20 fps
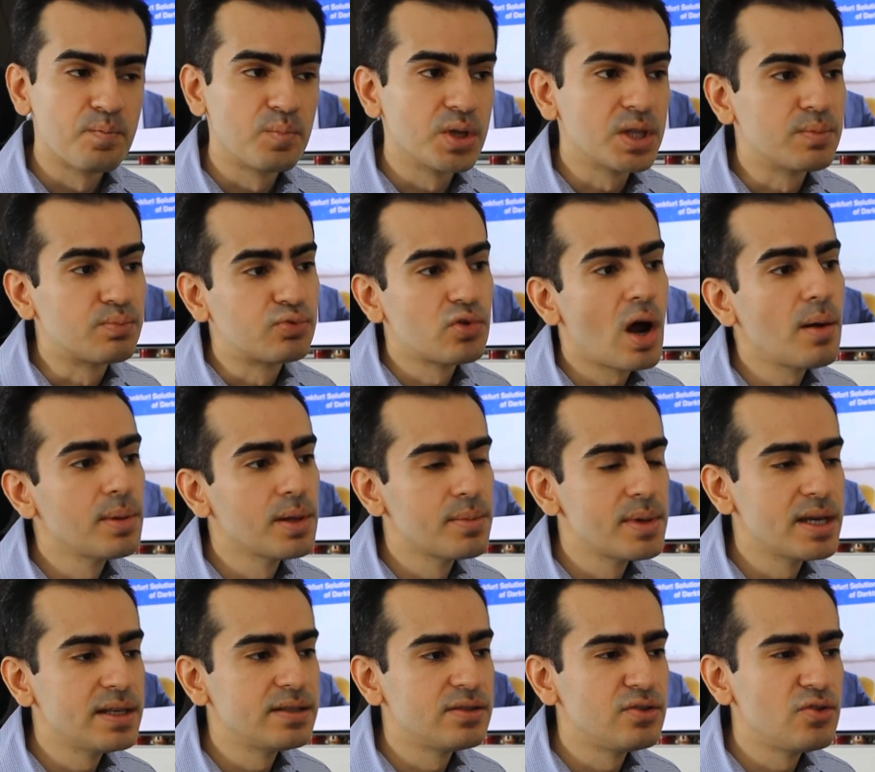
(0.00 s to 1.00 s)
But the
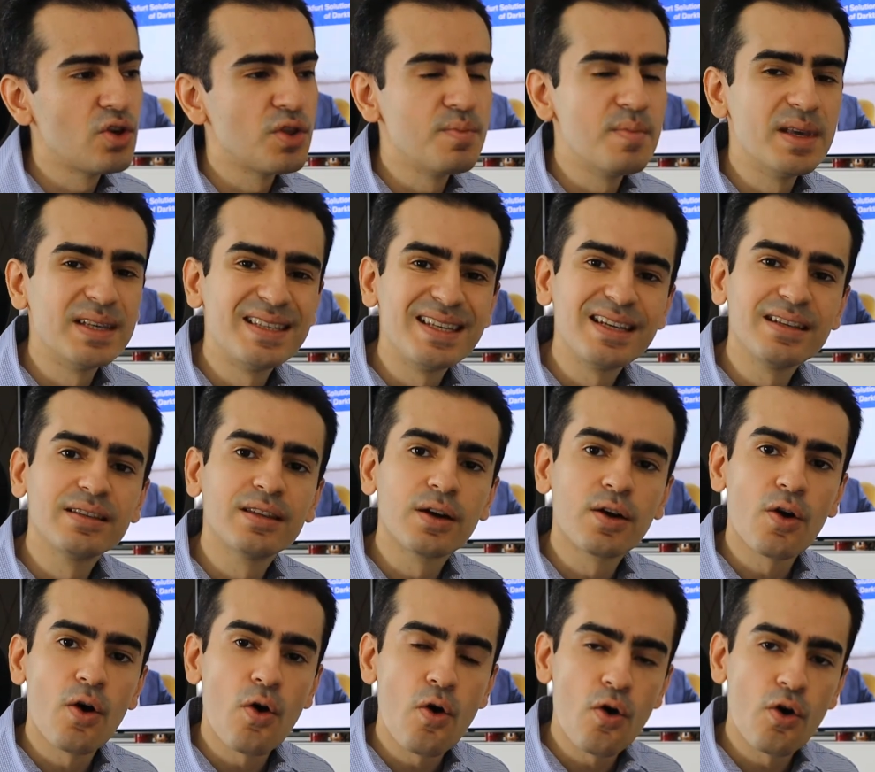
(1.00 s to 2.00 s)
problem is you're missing
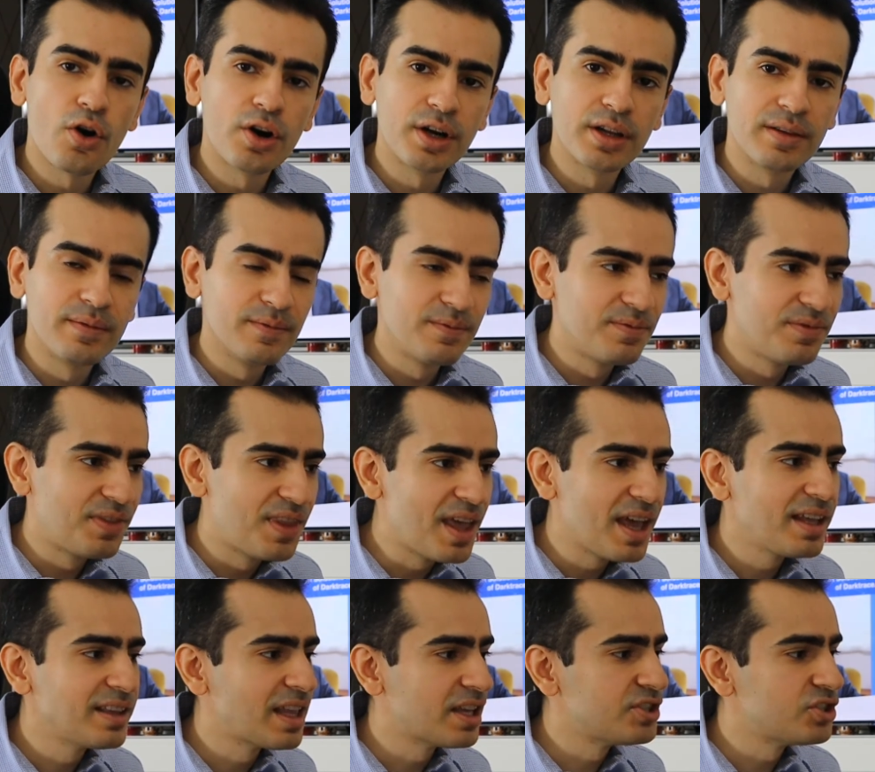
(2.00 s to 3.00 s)
the core
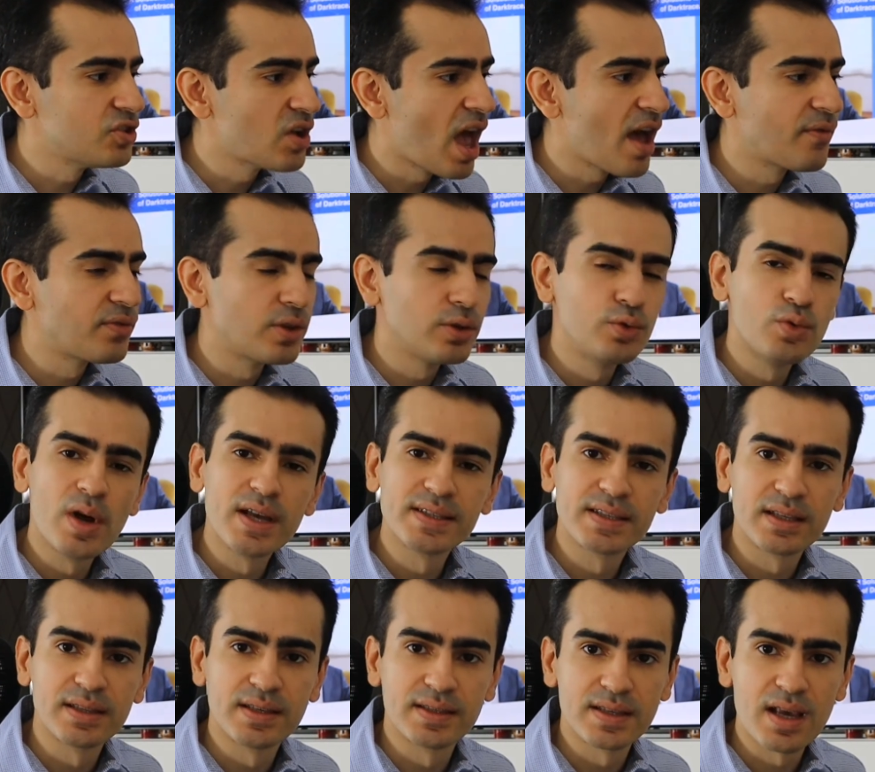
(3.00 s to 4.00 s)
thing that you have to do
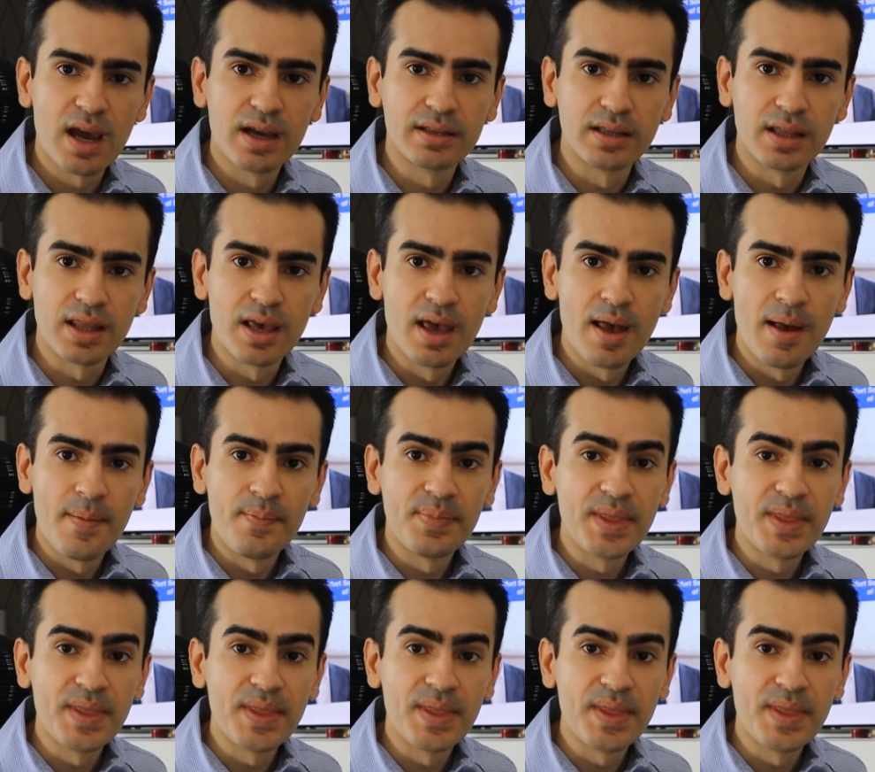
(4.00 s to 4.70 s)
as a designer.